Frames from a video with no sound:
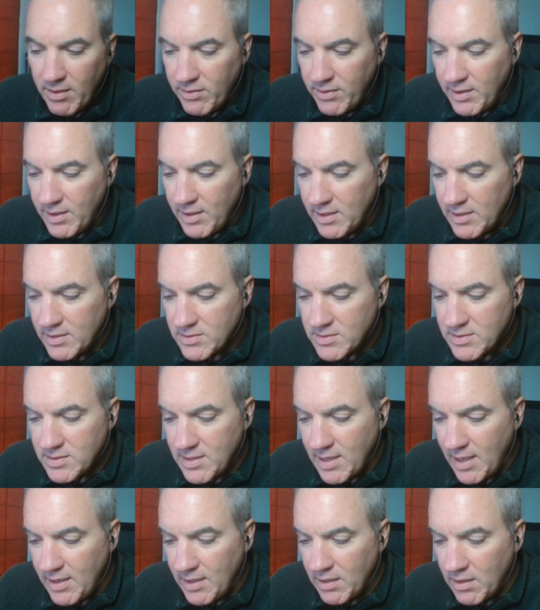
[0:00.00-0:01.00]
the
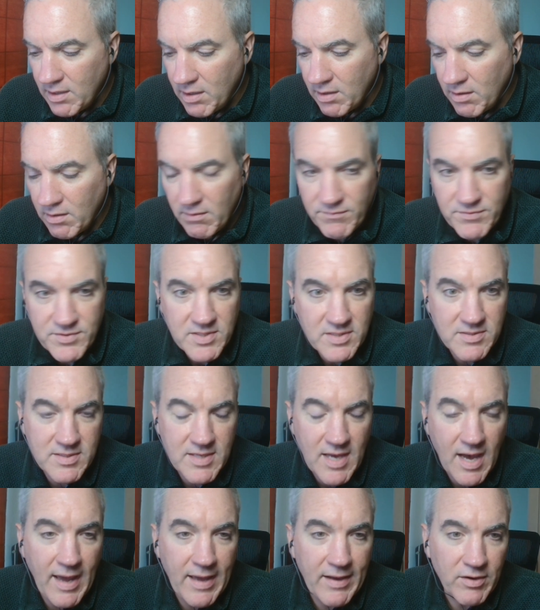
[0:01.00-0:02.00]
state of
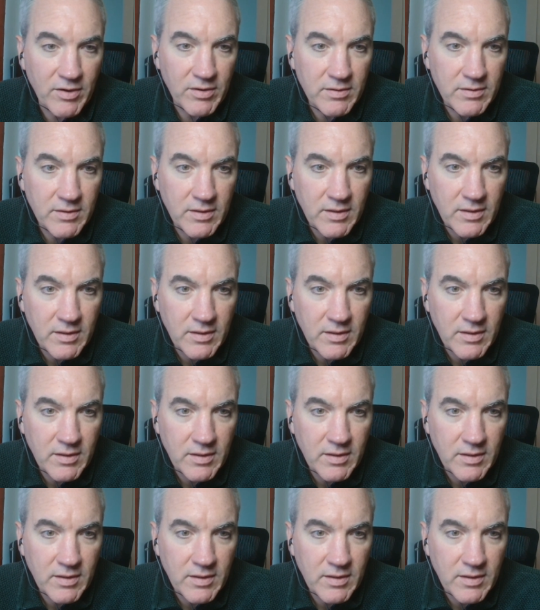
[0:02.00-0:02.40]
societal